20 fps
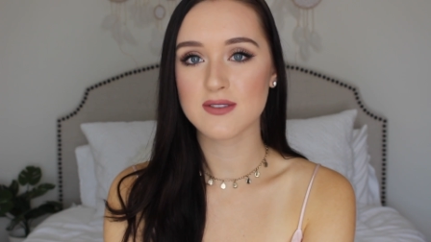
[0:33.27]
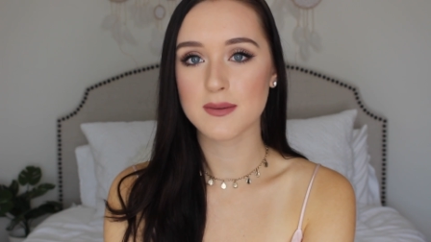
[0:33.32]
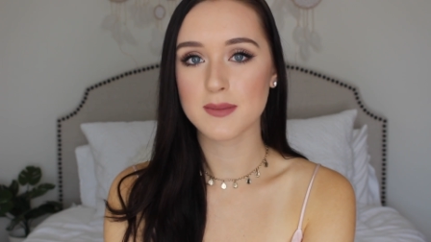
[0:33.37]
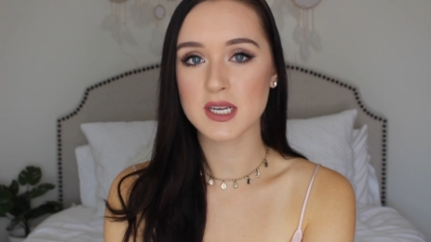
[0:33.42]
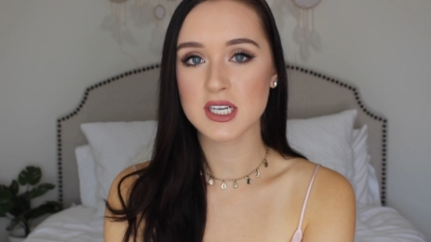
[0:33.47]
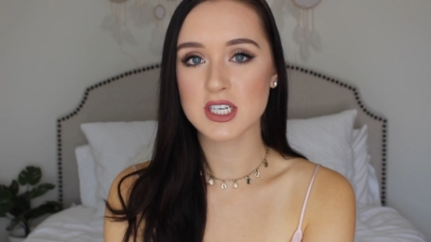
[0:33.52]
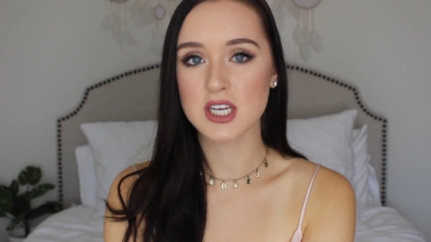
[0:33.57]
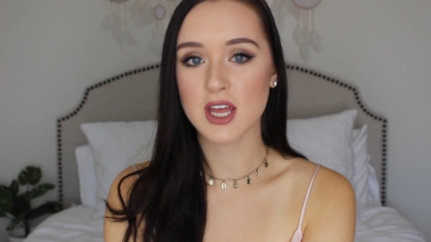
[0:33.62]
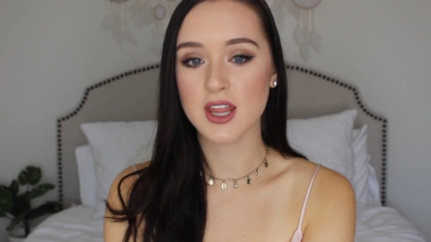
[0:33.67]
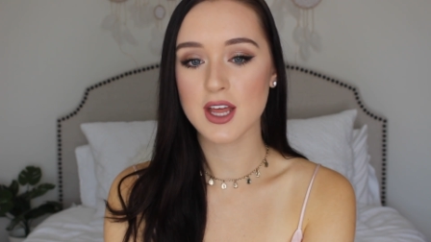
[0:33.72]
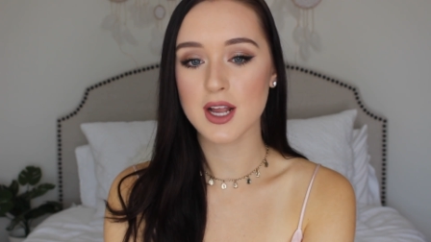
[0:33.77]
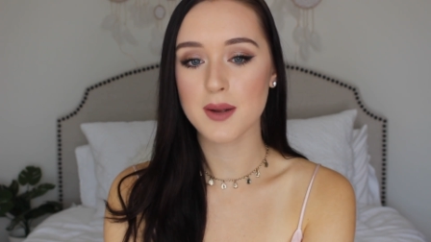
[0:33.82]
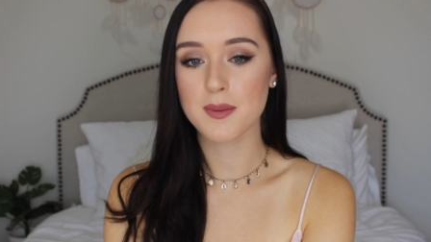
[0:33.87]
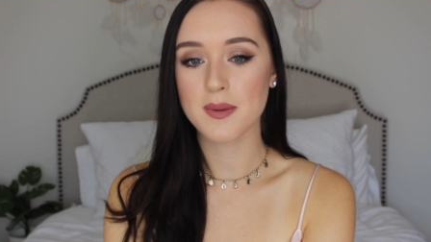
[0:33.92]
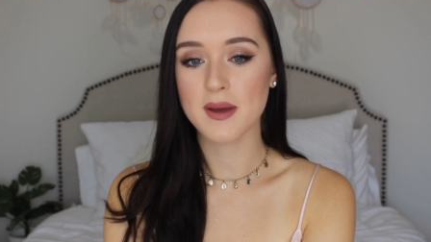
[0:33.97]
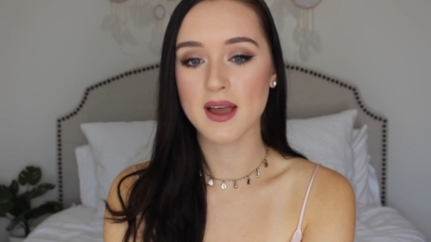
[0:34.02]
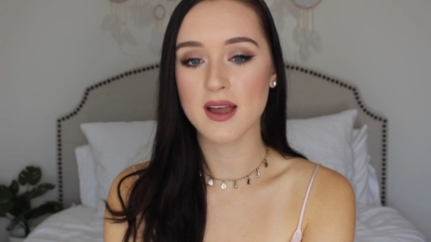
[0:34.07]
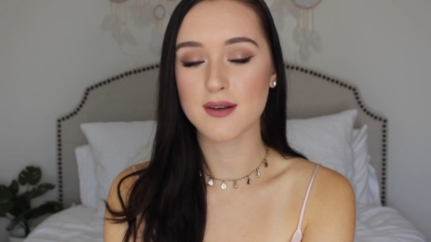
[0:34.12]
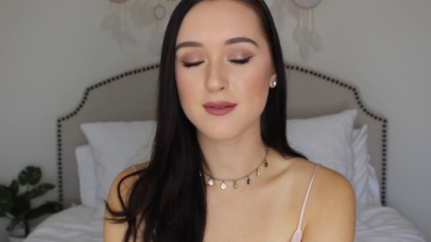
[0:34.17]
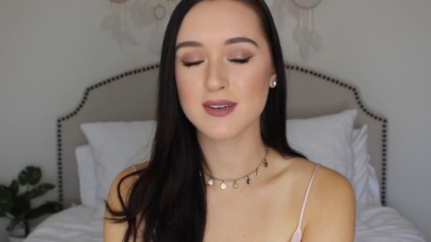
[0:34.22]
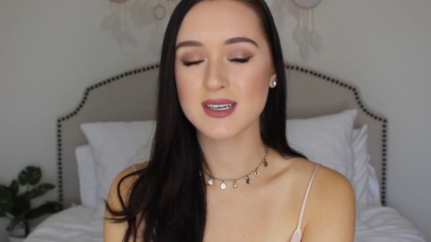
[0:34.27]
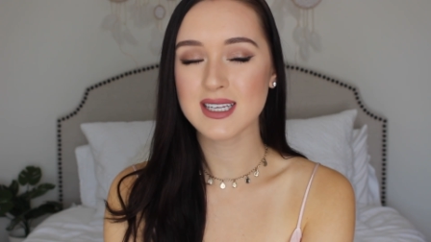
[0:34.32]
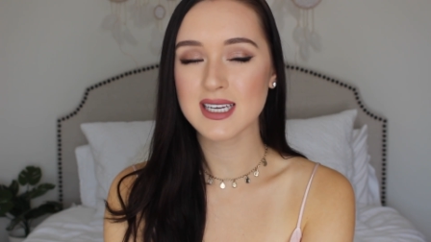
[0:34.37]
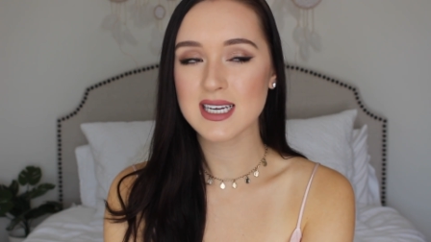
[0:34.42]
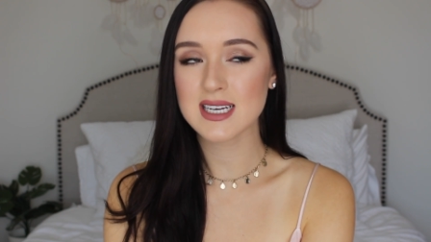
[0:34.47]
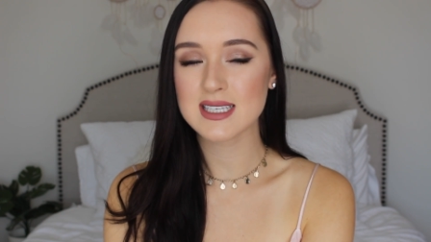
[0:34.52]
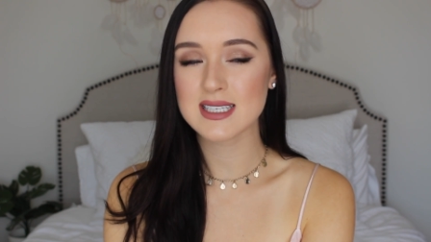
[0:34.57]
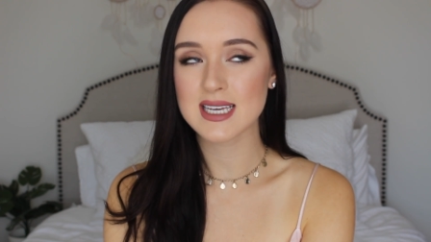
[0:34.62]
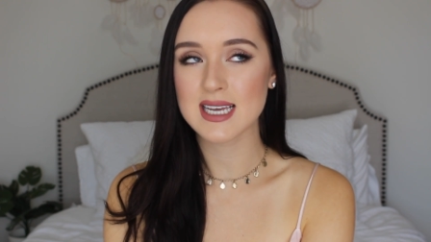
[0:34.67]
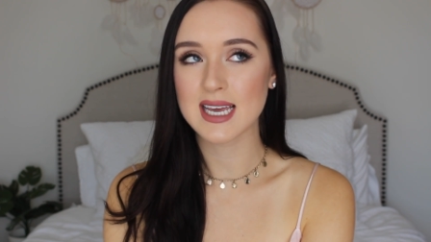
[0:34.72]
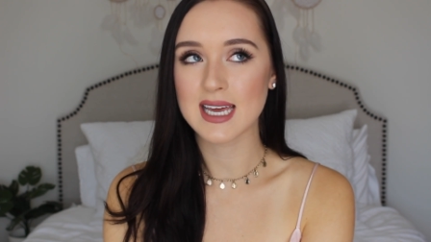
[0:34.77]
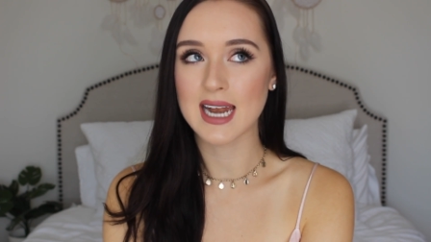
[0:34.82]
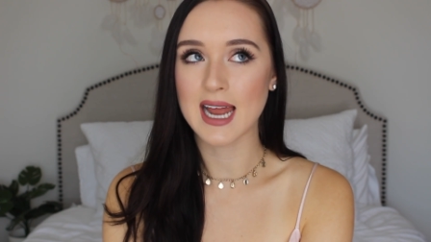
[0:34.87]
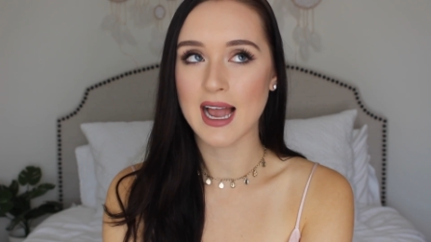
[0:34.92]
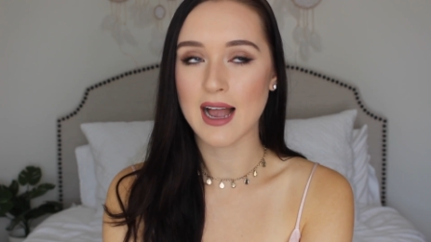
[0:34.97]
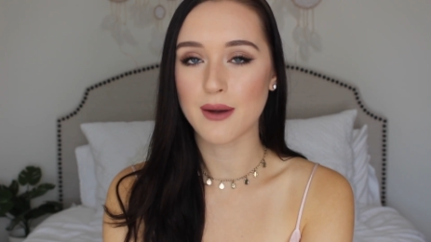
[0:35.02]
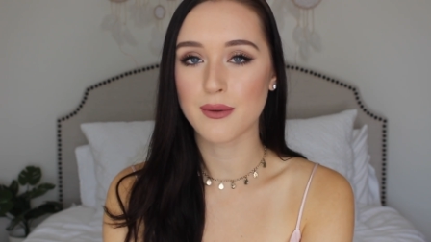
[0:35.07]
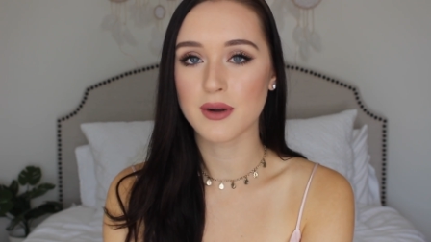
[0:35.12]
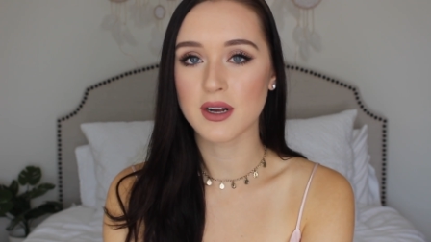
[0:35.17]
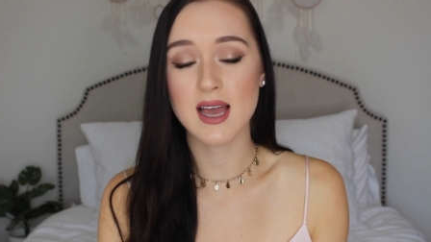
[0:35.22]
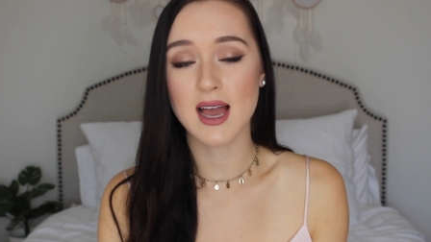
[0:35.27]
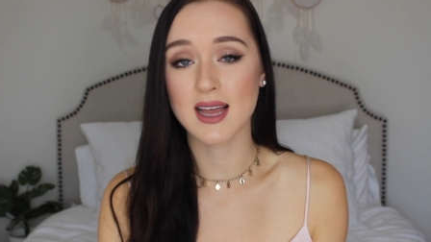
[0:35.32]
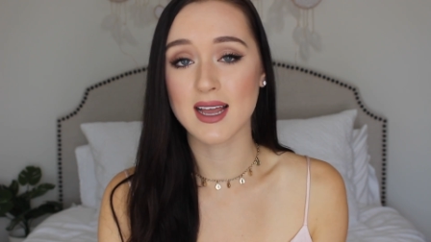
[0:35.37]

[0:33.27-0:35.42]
from each other, but really it's like an hour.